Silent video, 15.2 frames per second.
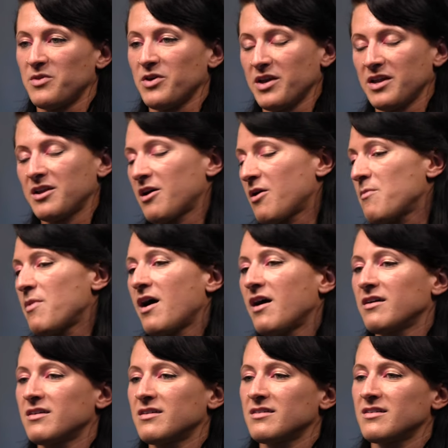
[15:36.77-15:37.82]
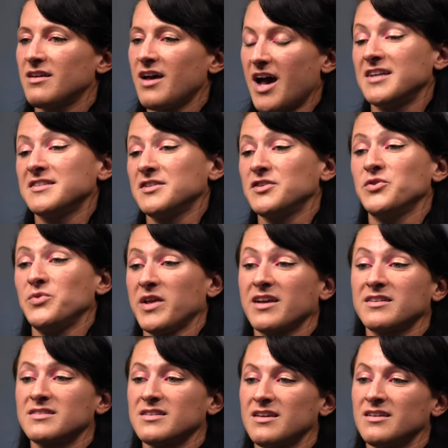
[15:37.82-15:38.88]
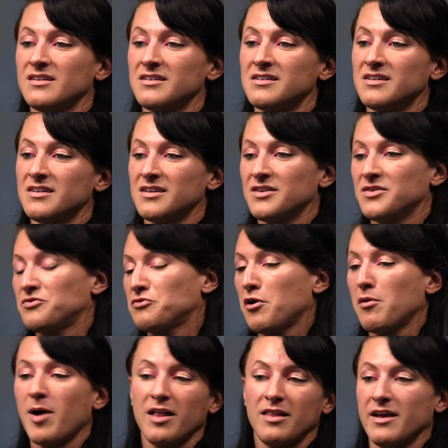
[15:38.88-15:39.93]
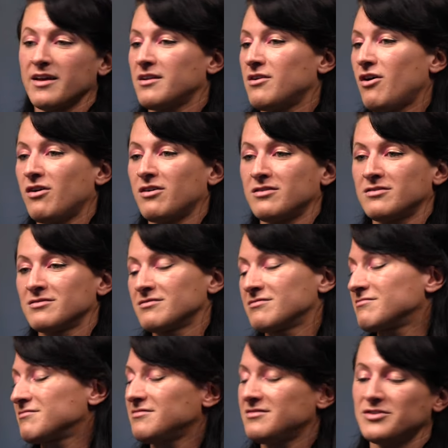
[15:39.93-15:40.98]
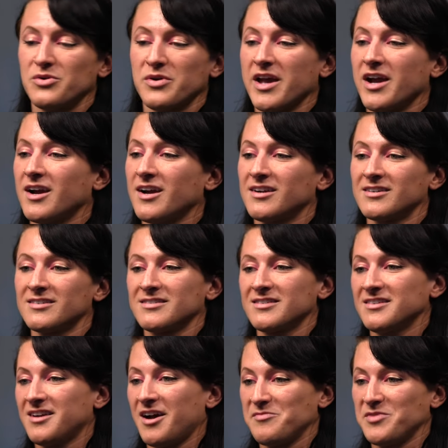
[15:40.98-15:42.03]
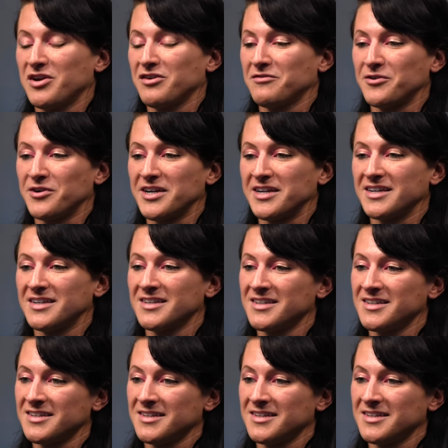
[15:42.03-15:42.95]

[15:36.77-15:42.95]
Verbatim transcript: I'm looking to come back as a new Nancy. Robot leg and all, don't care. I'm here for it.